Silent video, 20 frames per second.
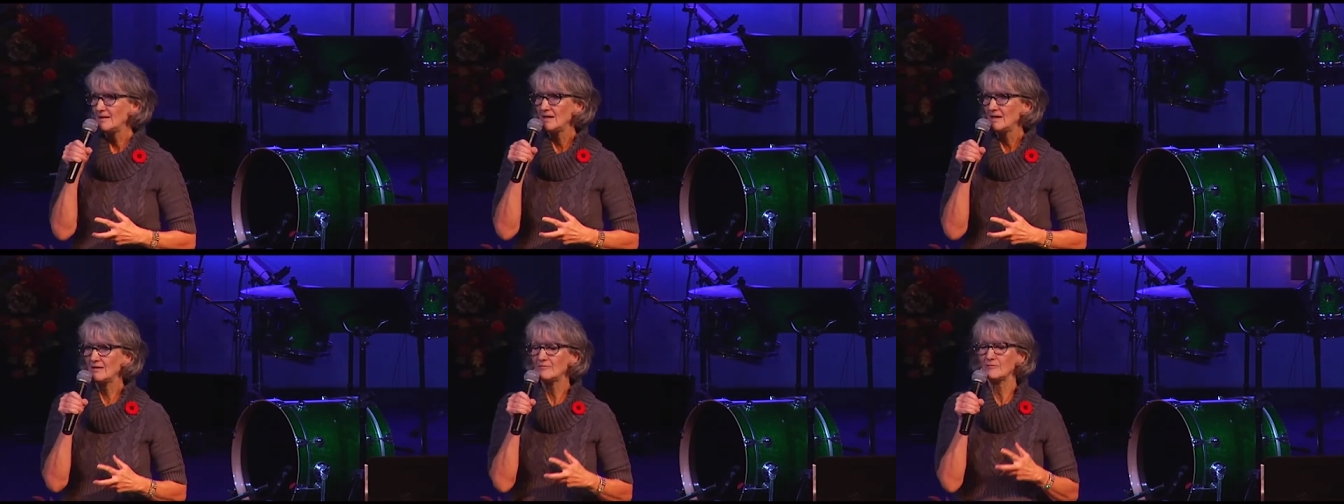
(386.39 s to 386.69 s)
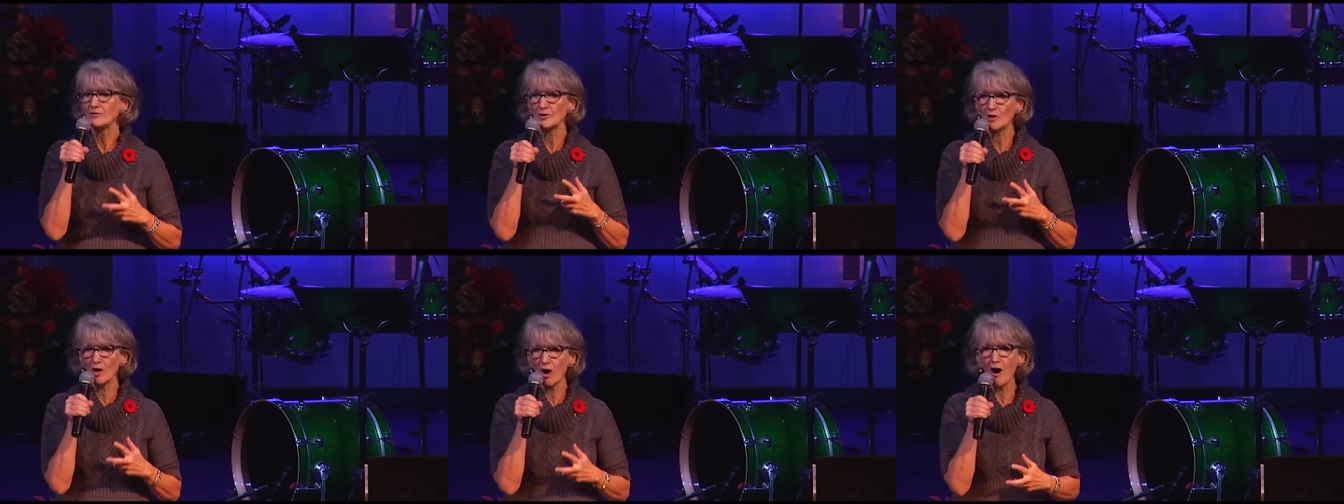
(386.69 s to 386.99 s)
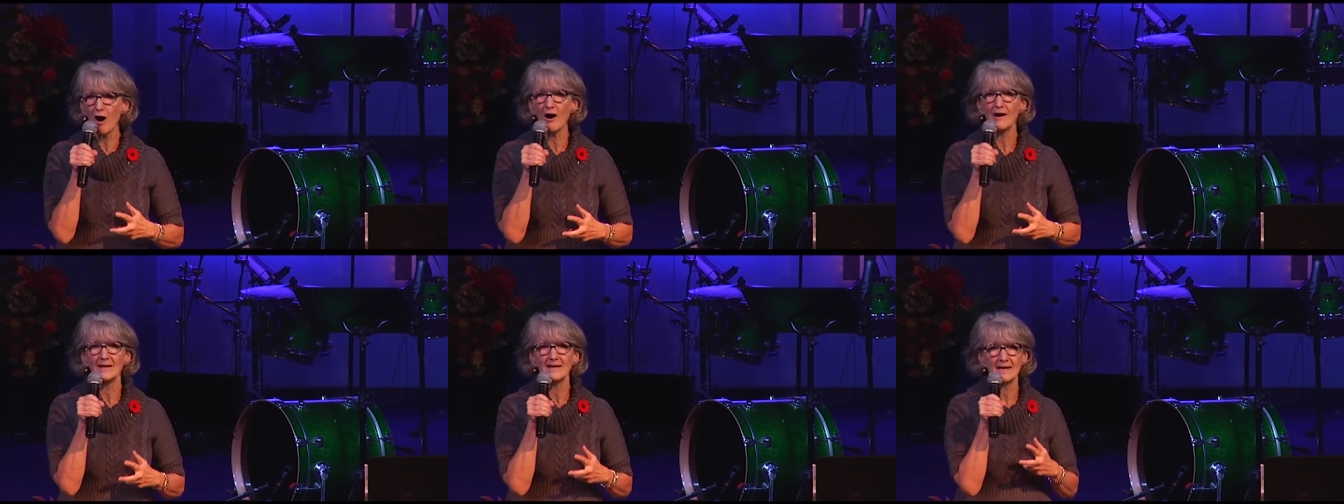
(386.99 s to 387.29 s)
if
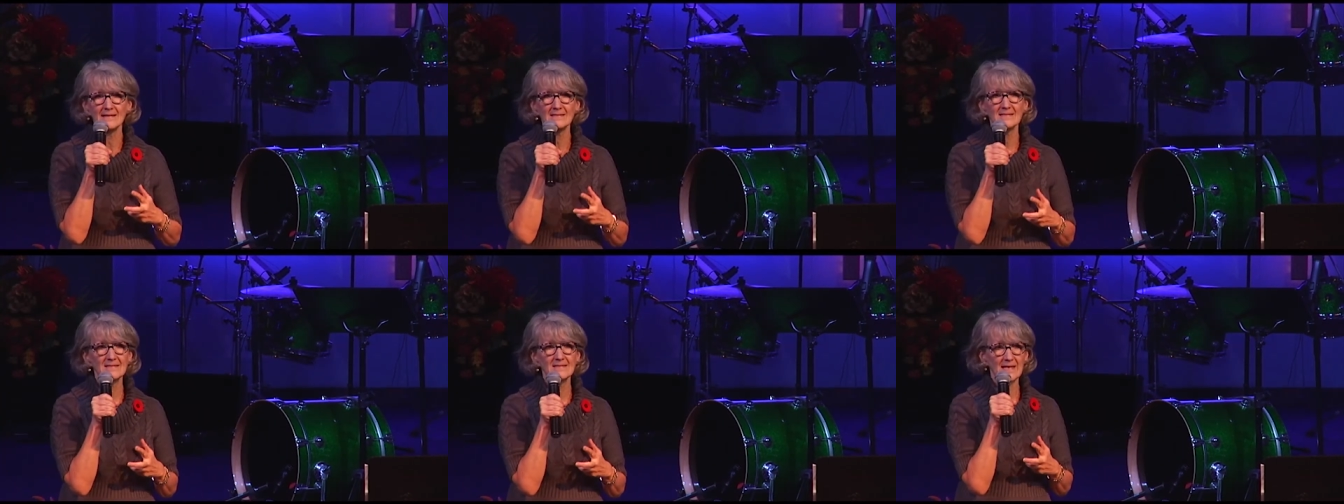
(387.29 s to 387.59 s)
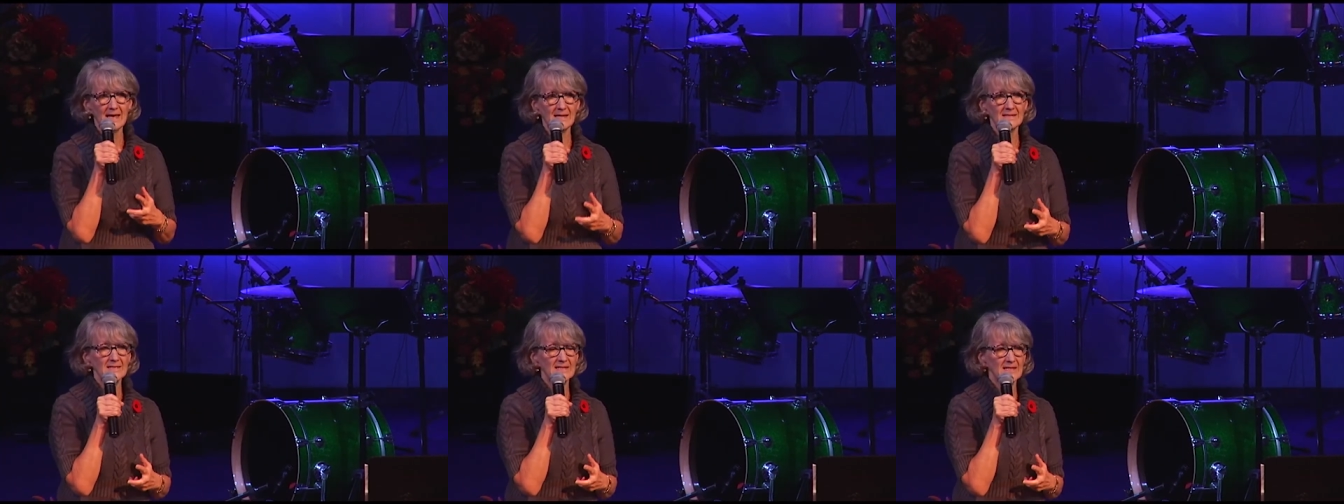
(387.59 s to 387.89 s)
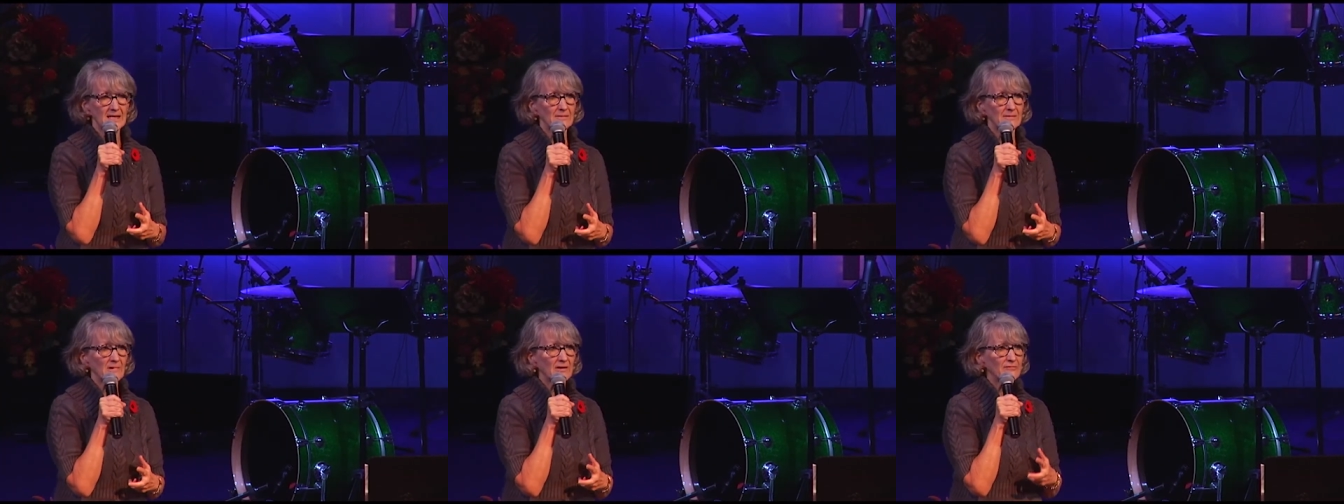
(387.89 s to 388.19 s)
God had sent
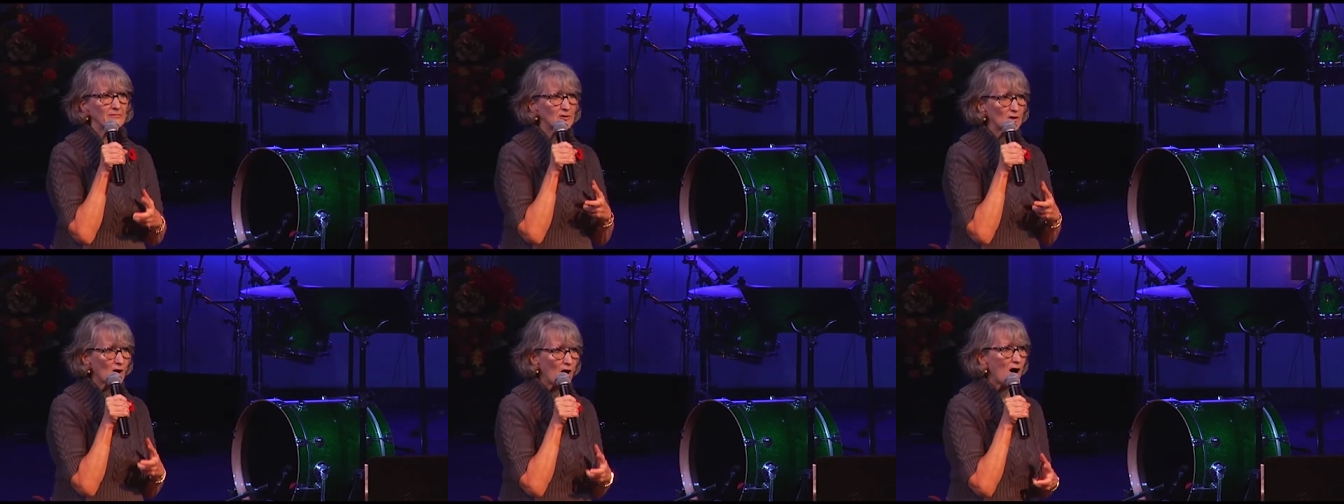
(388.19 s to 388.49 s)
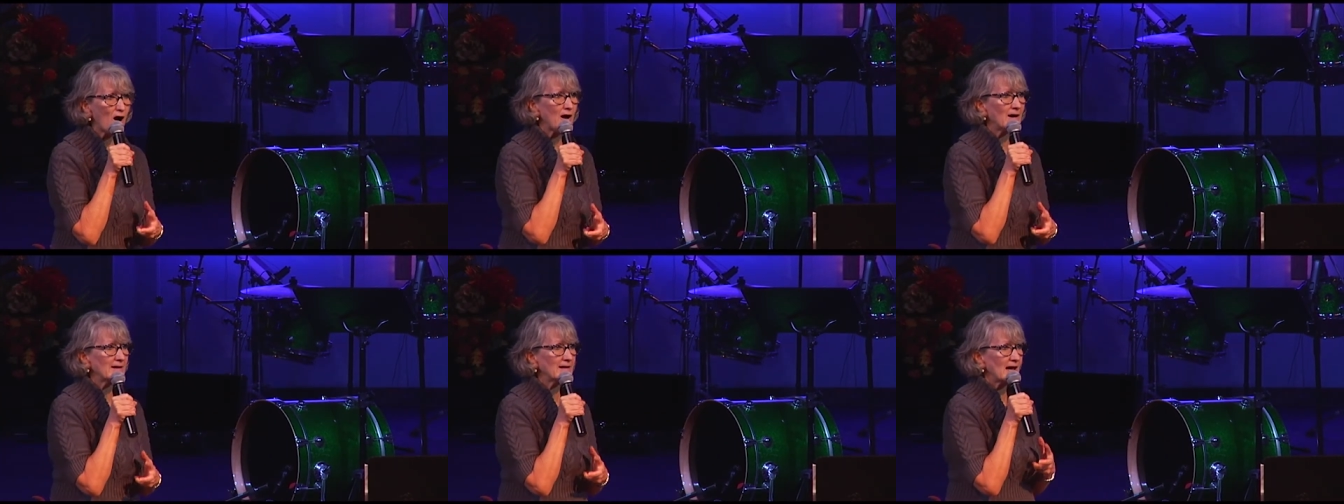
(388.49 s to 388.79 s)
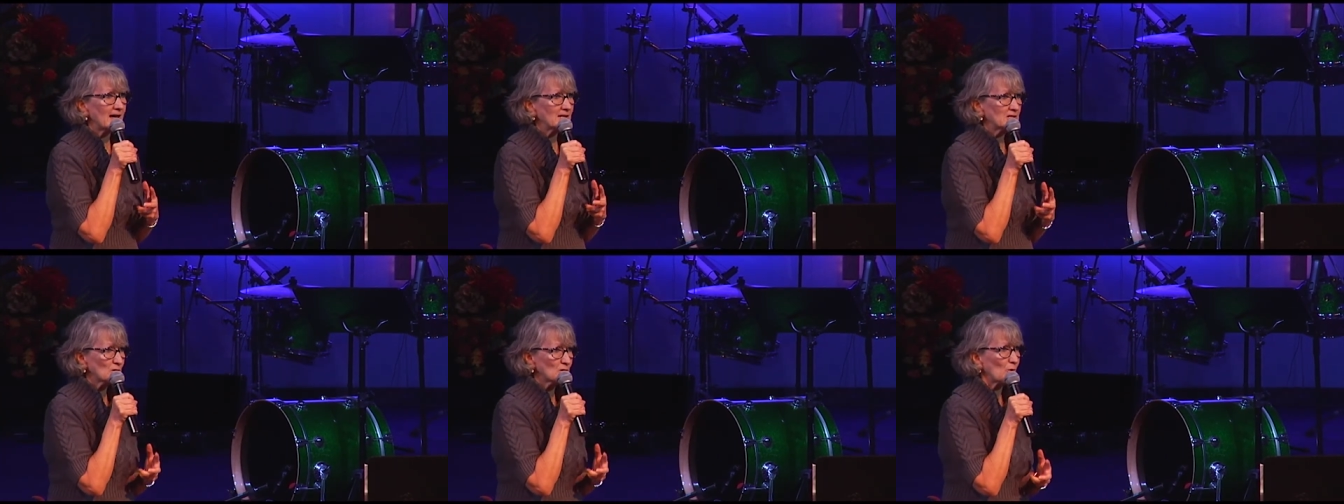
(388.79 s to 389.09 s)
him, if God
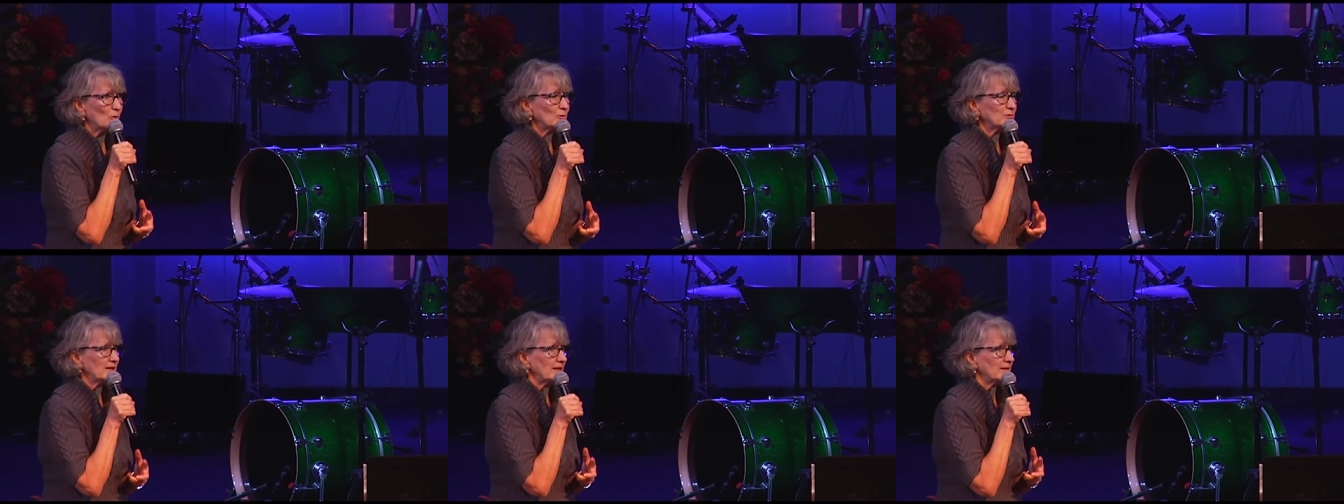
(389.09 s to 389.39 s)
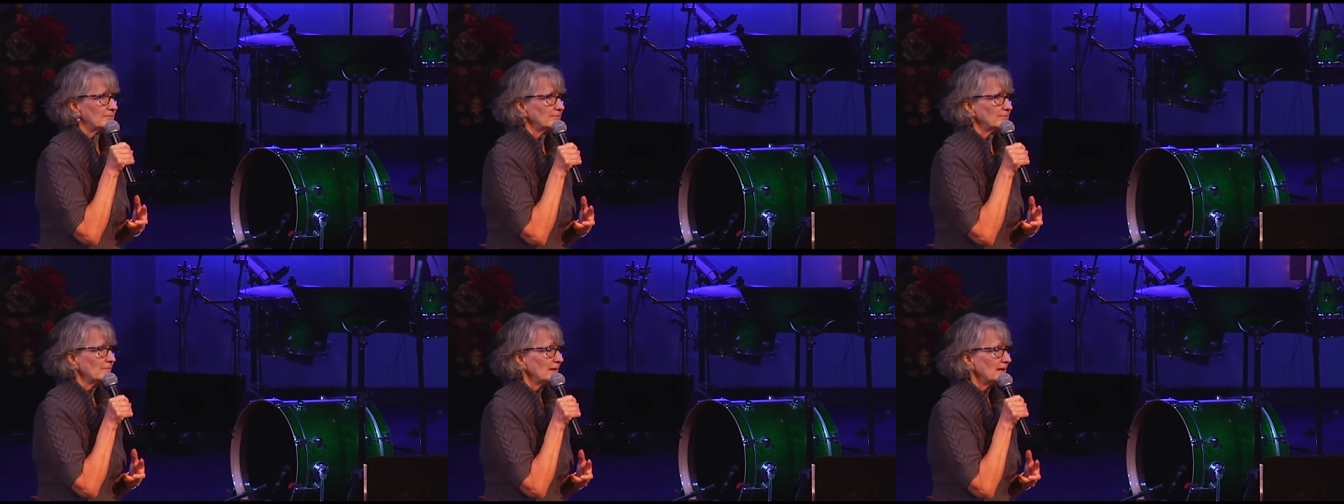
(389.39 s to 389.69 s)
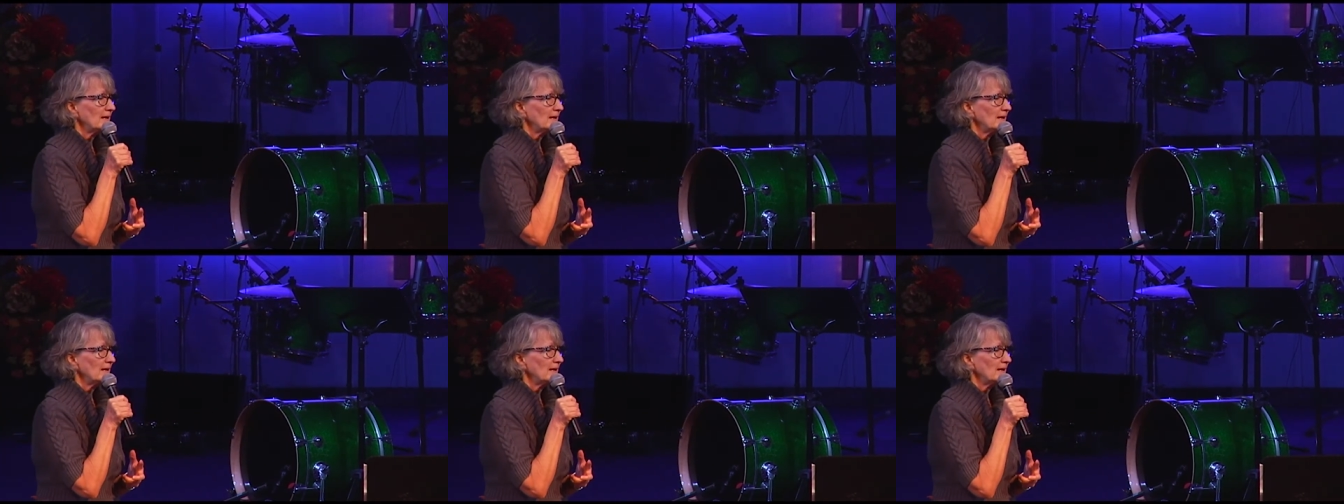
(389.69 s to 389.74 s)
had told him.